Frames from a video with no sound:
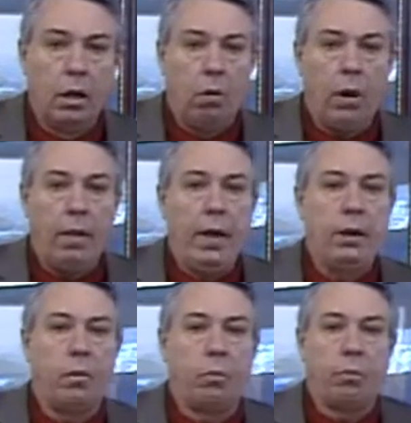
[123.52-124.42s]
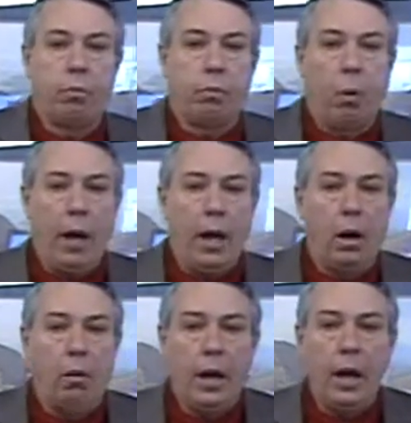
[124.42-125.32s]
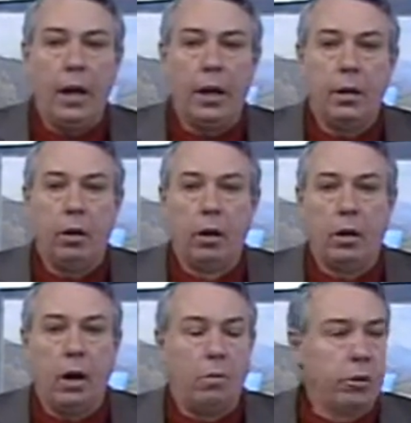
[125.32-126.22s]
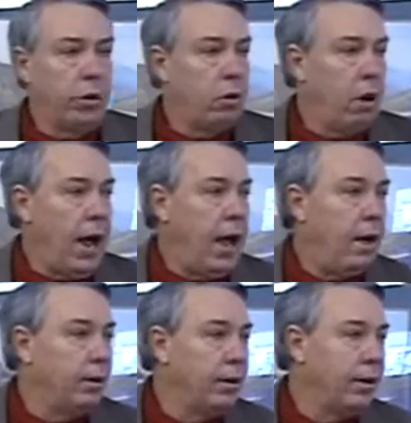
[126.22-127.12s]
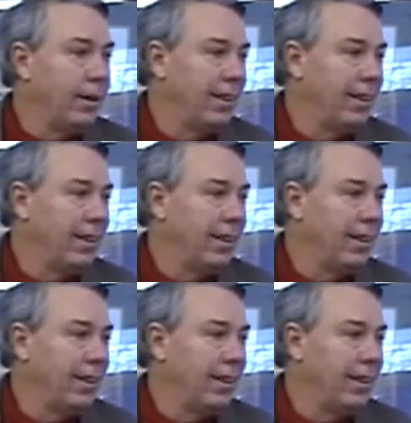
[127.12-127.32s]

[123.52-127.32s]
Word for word: why they'll prowl around and look over the crowd